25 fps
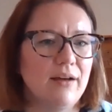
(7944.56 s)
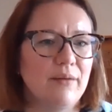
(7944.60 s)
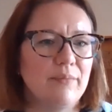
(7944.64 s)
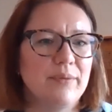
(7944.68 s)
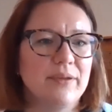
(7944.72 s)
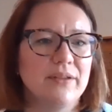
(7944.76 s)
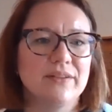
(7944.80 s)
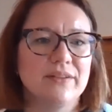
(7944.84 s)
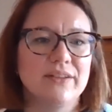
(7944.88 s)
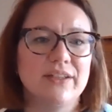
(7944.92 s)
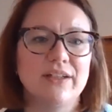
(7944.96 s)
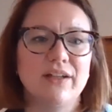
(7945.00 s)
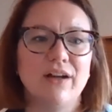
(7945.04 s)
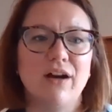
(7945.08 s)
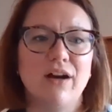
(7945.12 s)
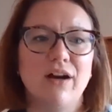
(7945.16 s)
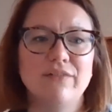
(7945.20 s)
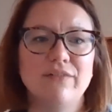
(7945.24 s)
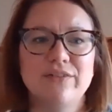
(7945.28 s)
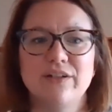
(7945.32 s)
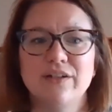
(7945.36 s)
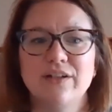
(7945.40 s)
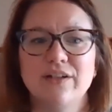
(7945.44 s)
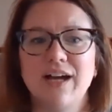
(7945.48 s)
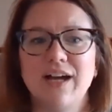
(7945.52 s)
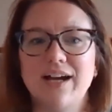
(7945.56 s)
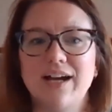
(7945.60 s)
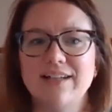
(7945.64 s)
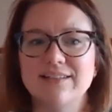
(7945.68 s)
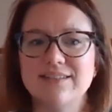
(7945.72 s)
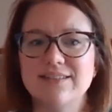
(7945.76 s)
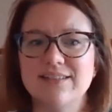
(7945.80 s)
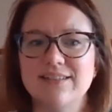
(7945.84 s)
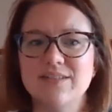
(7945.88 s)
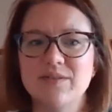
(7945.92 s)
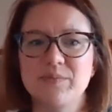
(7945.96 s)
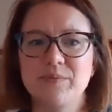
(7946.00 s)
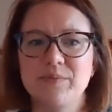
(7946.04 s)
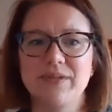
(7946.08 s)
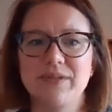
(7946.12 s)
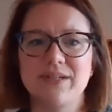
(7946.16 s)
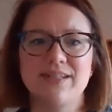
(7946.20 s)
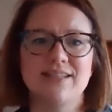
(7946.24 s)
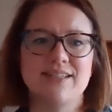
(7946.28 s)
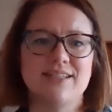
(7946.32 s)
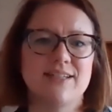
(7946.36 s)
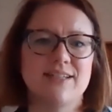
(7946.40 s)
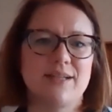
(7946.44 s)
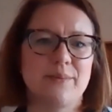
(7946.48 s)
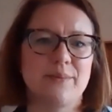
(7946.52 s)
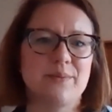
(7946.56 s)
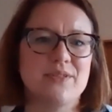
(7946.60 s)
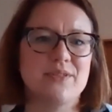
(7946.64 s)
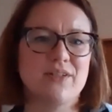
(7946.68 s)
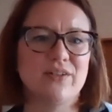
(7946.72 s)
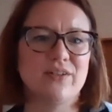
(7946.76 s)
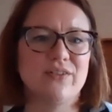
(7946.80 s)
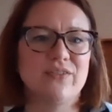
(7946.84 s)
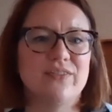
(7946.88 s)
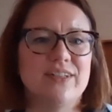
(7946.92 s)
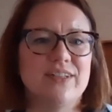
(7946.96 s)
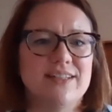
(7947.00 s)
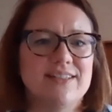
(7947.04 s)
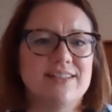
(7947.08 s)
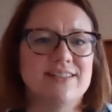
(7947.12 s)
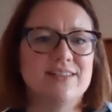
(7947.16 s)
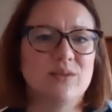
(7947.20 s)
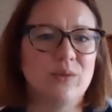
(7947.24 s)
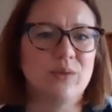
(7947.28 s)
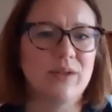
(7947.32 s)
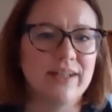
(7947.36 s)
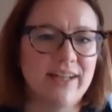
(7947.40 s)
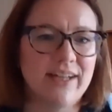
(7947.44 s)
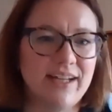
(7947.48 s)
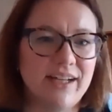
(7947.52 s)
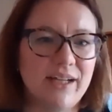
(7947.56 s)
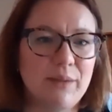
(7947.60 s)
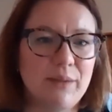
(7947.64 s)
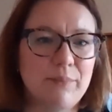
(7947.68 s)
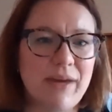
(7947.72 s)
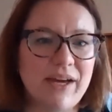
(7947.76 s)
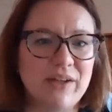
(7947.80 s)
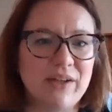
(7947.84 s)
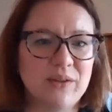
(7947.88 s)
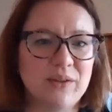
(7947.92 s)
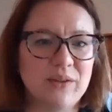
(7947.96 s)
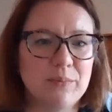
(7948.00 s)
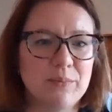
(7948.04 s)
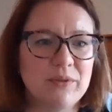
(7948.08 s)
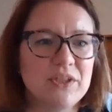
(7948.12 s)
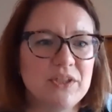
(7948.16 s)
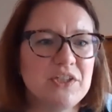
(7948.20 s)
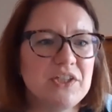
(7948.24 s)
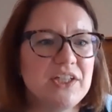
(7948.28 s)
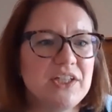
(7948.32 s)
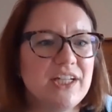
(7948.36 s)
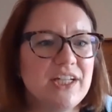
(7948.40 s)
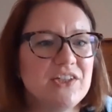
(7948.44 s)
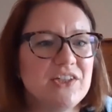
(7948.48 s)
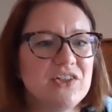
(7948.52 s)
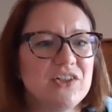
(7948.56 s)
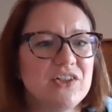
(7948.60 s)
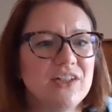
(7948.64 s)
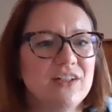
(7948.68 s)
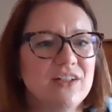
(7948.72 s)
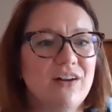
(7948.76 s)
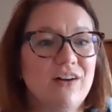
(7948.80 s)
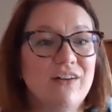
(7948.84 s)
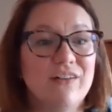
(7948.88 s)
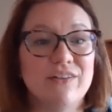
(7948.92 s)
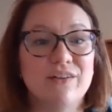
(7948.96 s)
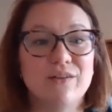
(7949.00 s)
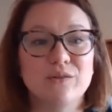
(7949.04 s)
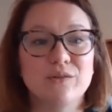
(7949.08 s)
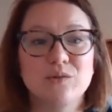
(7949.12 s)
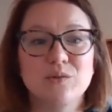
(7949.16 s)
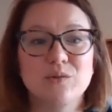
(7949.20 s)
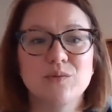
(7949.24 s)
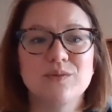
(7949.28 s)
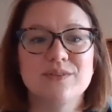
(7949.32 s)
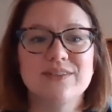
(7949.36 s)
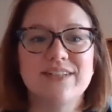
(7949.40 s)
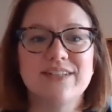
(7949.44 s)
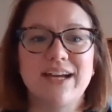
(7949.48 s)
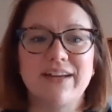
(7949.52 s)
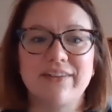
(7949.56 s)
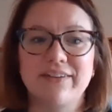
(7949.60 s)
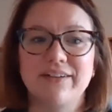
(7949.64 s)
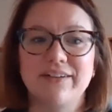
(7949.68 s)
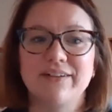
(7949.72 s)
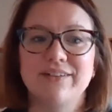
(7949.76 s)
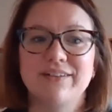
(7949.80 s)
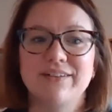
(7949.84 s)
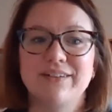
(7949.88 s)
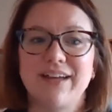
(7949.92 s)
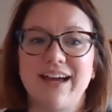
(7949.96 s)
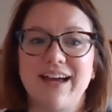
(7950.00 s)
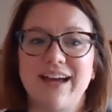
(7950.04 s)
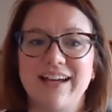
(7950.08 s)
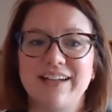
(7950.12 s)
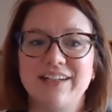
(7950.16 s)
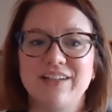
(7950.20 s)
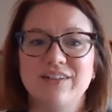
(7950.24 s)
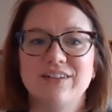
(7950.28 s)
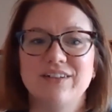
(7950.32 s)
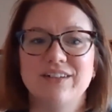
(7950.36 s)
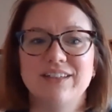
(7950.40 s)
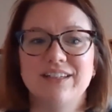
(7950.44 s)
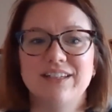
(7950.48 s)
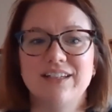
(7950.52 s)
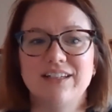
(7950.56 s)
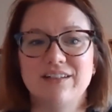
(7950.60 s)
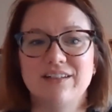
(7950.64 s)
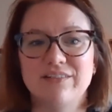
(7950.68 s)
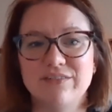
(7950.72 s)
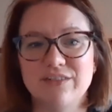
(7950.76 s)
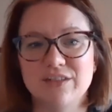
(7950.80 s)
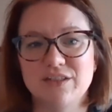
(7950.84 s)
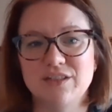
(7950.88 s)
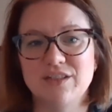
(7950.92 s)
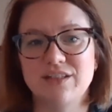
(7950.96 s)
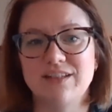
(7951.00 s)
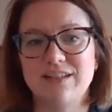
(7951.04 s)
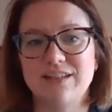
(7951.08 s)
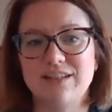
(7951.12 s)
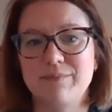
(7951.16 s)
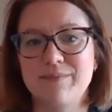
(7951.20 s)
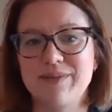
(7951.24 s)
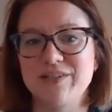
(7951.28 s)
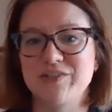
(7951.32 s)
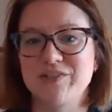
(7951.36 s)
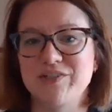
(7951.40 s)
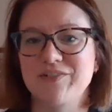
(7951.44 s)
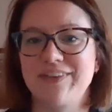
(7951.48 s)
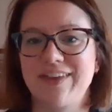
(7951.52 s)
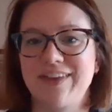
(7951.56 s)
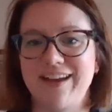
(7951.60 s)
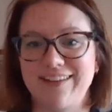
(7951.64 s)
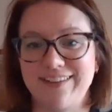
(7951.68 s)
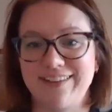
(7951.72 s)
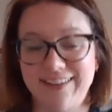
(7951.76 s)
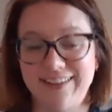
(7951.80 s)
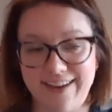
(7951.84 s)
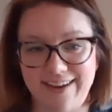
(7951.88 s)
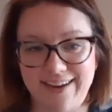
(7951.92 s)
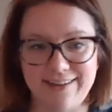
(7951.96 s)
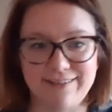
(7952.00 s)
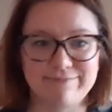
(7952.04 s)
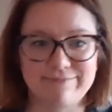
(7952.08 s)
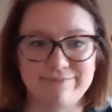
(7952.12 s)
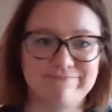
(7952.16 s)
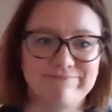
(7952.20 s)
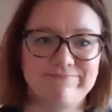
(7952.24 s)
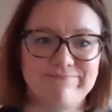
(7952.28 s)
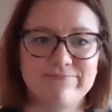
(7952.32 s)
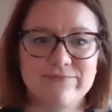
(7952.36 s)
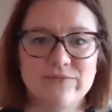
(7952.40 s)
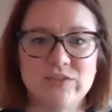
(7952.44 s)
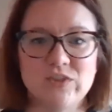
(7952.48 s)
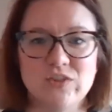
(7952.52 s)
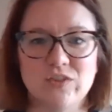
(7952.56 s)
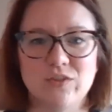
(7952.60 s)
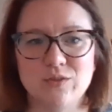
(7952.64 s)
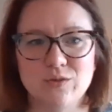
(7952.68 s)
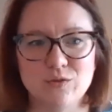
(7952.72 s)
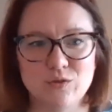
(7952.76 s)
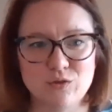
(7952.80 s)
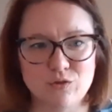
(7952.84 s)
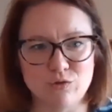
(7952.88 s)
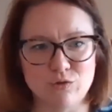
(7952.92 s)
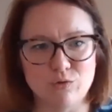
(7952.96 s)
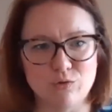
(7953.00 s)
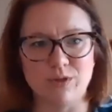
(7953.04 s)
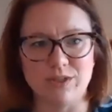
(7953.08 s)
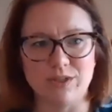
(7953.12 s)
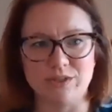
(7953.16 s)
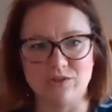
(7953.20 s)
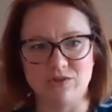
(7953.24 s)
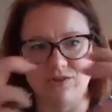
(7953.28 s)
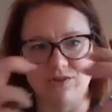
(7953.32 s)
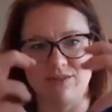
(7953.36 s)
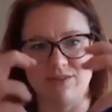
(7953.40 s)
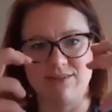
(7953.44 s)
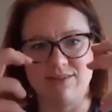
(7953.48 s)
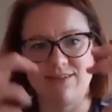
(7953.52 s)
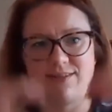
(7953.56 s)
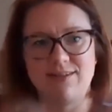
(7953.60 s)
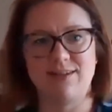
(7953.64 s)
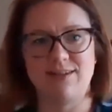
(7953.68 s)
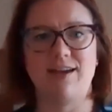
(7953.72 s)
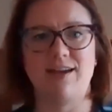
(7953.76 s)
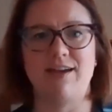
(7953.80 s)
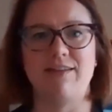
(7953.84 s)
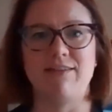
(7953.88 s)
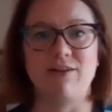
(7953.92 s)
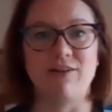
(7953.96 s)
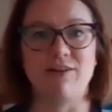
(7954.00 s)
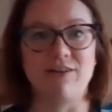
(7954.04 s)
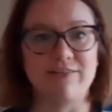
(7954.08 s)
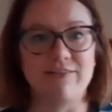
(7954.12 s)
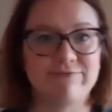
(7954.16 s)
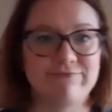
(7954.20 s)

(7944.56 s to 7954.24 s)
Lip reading: building off your guidance with subsurface organic matter appreciation. Are there tools out there to accurately and efficiently measure that gain? So those two questions together.